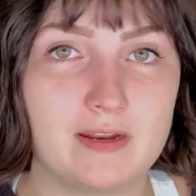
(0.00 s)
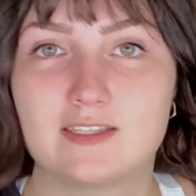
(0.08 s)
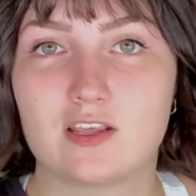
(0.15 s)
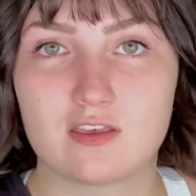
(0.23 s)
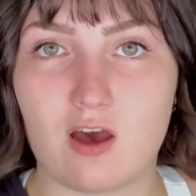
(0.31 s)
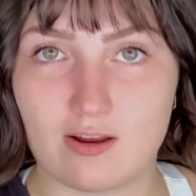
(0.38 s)
It's
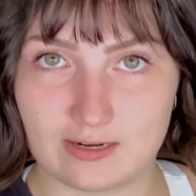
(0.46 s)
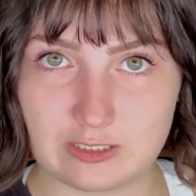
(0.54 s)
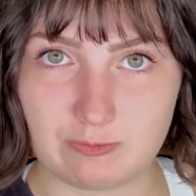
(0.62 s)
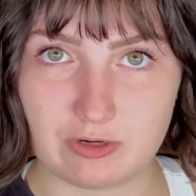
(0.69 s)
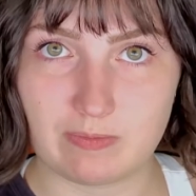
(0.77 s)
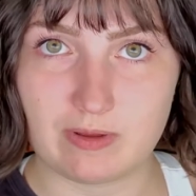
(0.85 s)
a thought
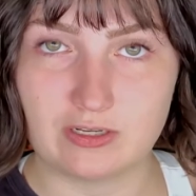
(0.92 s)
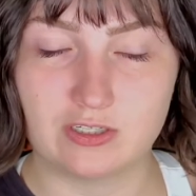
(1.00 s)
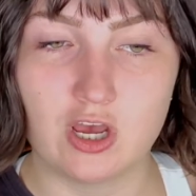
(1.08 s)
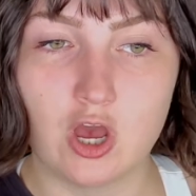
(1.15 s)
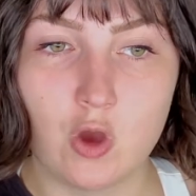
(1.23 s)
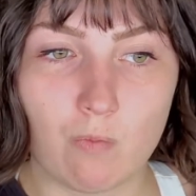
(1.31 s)
experiment.
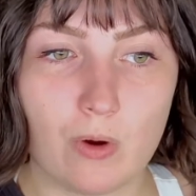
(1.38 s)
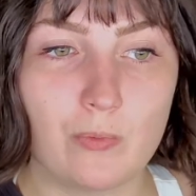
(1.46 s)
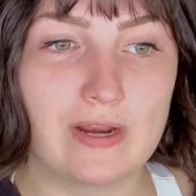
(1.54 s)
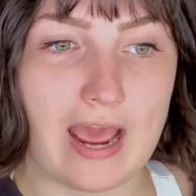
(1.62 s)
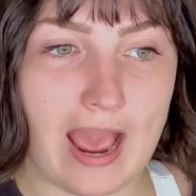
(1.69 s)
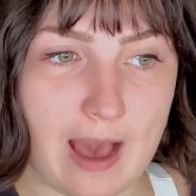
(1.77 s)
What
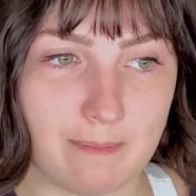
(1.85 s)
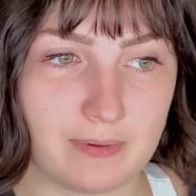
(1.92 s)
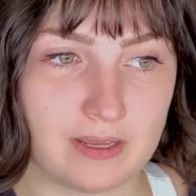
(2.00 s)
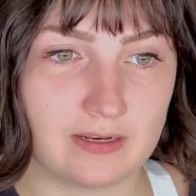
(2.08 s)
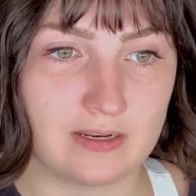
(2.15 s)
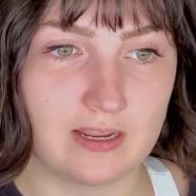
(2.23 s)
would
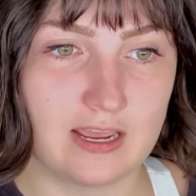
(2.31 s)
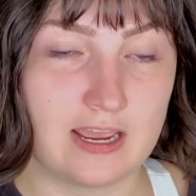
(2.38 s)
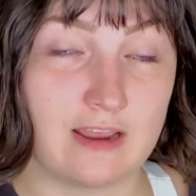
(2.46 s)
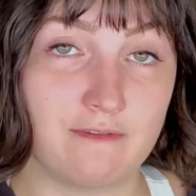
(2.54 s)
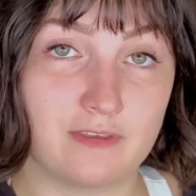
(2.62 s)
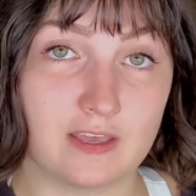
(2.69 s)
happen
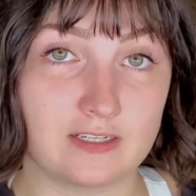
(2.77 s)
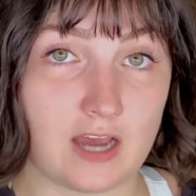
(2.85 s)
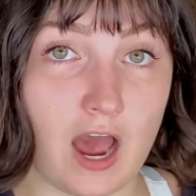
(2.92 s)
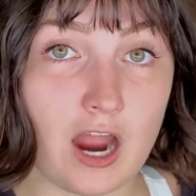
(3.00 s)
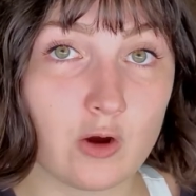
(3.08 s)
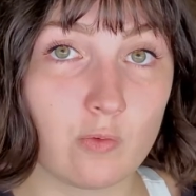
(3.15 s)
if the
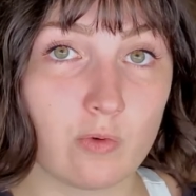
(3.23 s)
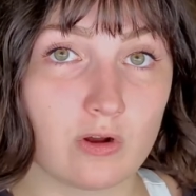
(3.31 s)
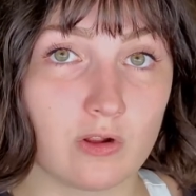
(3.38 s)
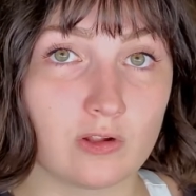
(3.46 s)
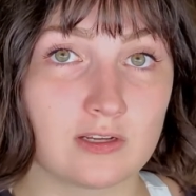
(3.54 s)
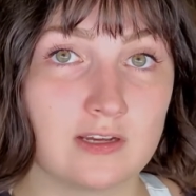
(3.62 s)
entire
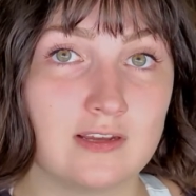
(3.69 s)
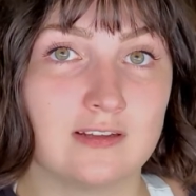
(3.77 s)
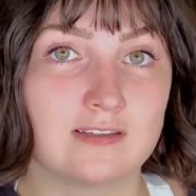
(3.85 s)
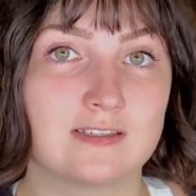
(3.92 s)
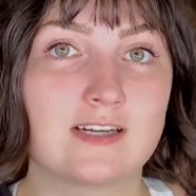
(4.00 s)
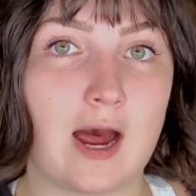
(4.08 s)
world
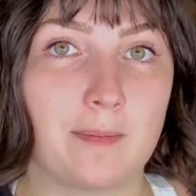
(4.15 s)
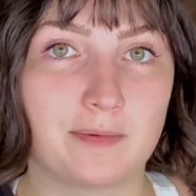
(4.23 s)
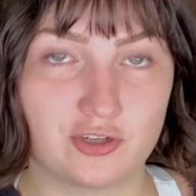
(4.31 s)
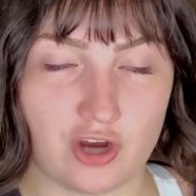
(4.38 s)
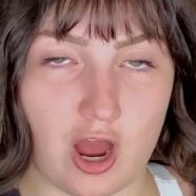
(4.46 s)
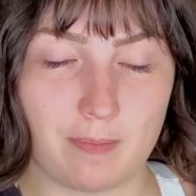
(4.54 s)
stopped
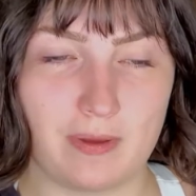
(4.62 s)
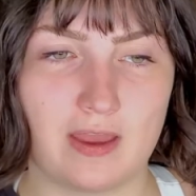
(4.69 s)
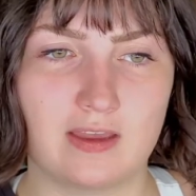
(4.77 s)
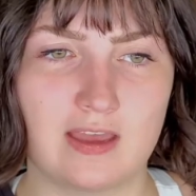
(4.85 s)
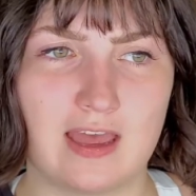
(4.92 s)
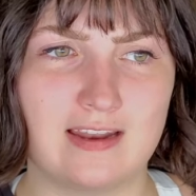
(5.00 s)

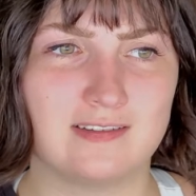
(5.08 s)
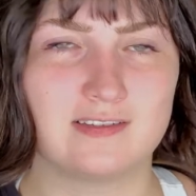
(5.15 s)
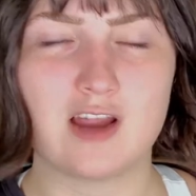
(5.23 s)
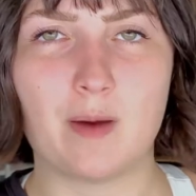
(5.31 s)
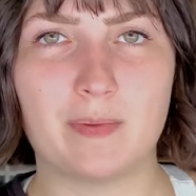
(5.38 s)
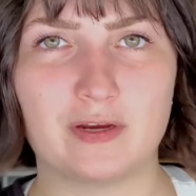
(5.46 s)
shopping, and
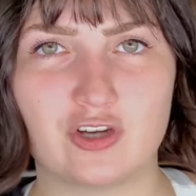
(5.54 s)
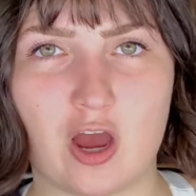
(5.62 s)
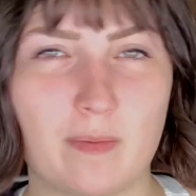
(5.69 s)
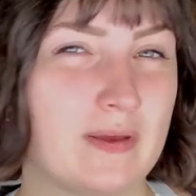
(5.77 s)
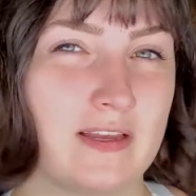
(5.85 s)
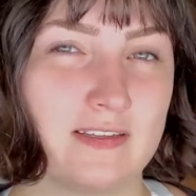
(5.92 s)
stopping
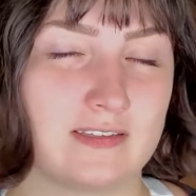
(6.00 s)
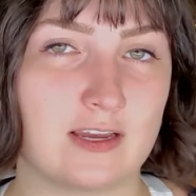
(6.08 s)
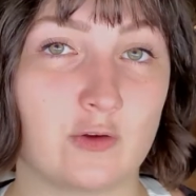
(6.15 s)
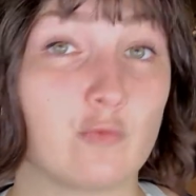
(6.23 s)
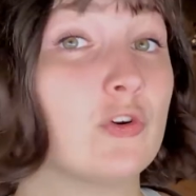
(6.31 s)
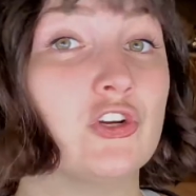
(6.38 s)
shopping is
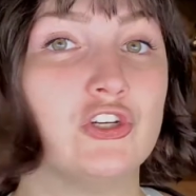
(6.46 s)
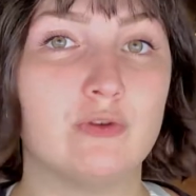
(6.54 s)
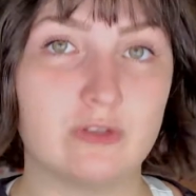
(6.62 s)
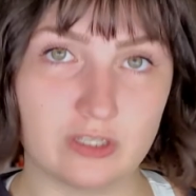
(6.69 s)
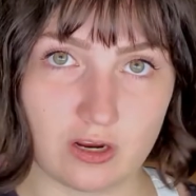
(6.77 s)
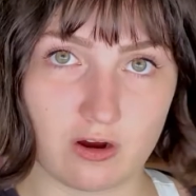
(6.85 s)
like
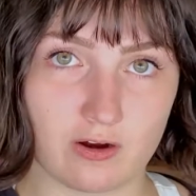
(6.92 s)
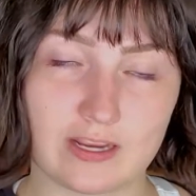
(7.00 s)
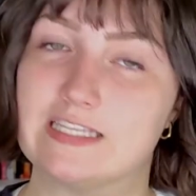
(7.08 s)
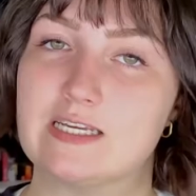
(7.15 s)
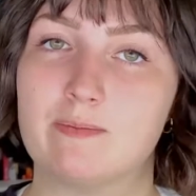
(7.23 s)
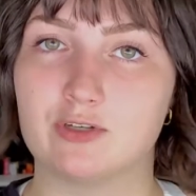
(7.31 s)
reducing our
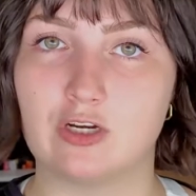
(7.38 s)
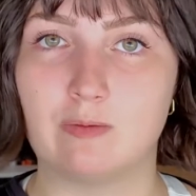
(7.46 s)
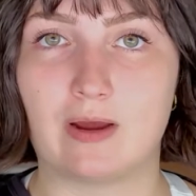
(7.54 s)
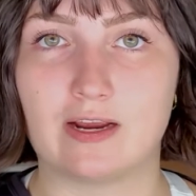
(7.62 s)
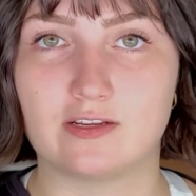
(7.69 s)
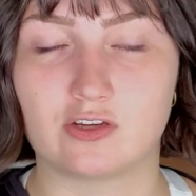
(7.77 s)
consumption
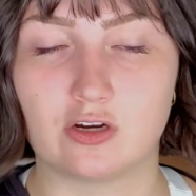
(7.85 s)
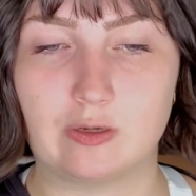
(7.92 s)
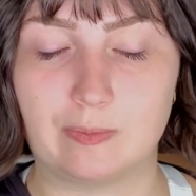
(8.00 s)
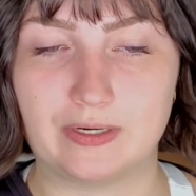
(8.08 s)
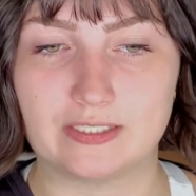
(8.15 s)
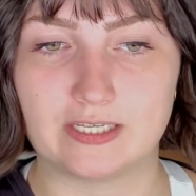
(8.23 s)
by a
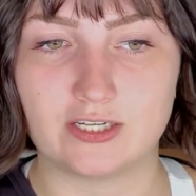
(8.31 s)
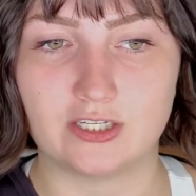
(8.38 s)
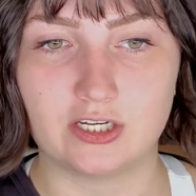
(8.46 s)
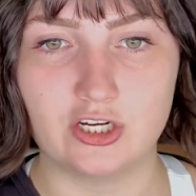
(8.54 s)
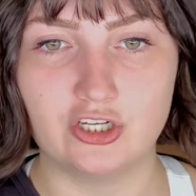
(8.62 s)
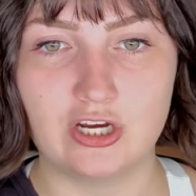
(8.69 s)
certain
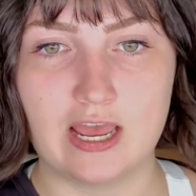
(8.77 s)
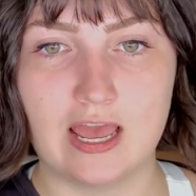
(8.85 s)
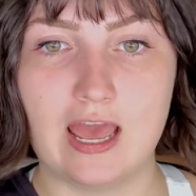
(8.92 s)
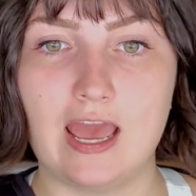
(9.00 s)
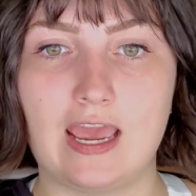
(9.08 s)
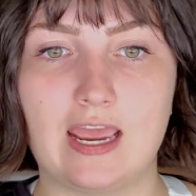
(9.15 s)
percentage.
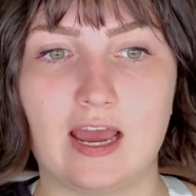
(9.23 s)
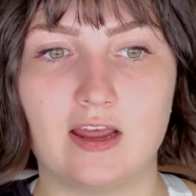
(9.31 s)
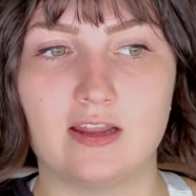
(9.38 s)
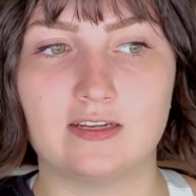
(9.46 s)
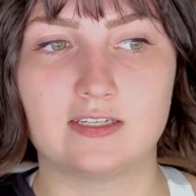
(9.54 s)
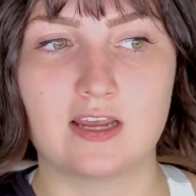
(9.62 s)

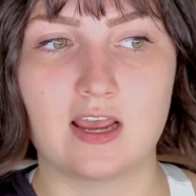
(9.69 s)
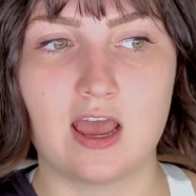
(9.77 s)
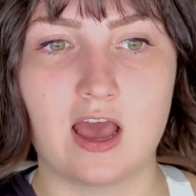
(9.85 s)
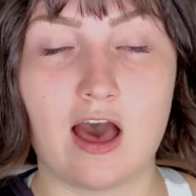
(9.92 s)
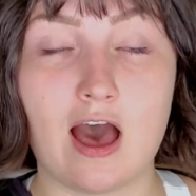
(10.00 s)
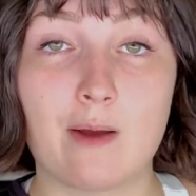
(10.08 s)
And
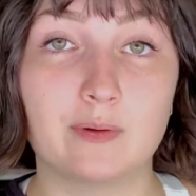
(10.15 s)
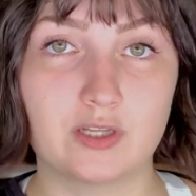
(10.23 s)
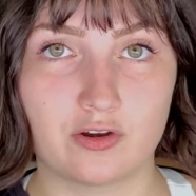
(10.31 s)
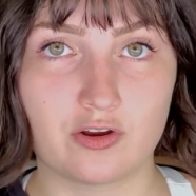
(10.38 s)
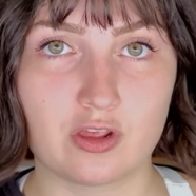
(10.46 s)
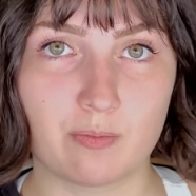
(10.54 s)
I was
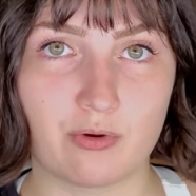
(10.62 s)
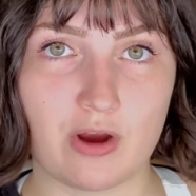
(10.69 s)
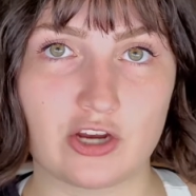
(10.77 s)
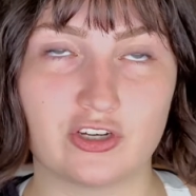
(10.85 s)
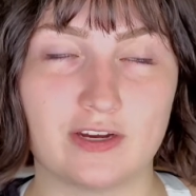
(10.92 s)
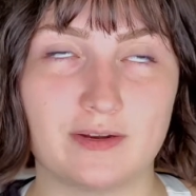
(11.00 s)
under the
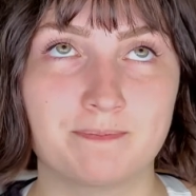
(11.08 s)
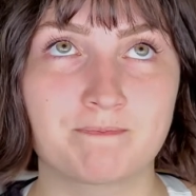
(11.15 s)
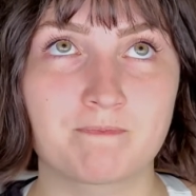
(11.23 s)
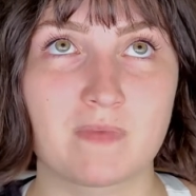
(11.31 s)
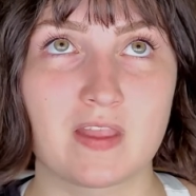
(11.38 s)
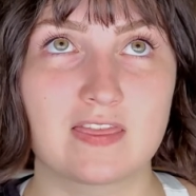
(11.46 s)
impression
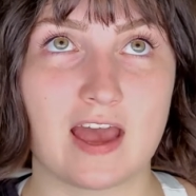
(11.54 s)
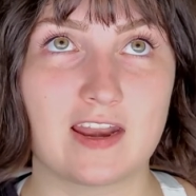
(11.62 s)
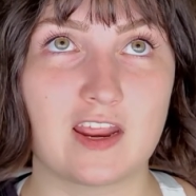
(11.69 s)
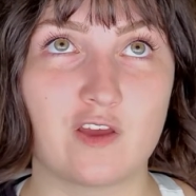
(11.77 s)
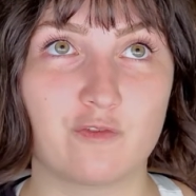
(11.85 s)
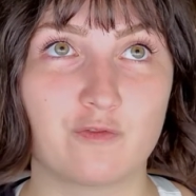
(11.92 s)

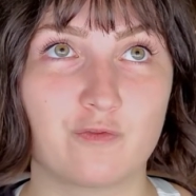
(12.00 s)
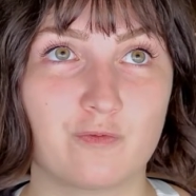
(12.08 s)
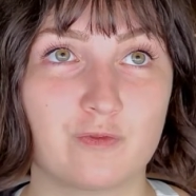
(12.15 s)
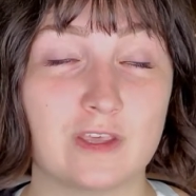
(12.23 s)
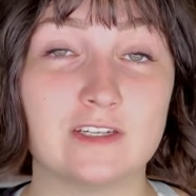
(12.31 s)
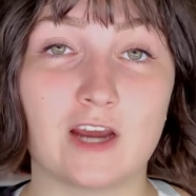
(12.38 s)
that if
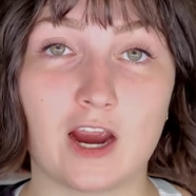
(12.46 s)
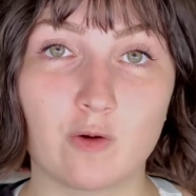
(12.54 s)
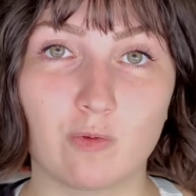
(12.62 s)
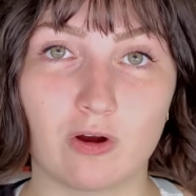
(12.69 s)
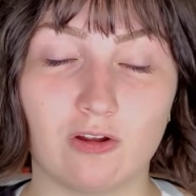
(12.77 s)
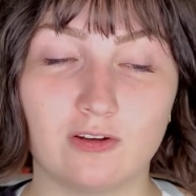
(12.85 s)
the entire
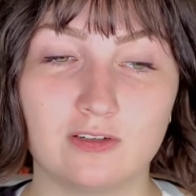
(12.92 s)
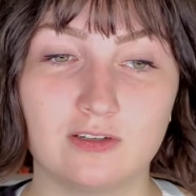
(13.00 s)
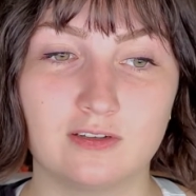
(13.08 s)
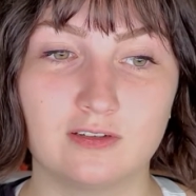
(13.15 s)
world